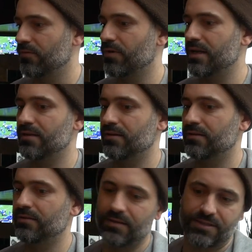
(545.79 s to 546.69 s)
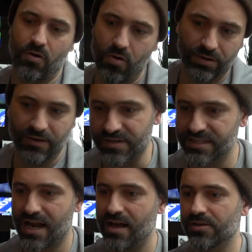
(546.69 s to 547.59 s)
what? Is, it's a whole different
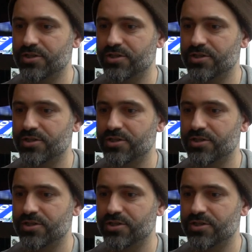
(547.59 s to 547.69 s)
style of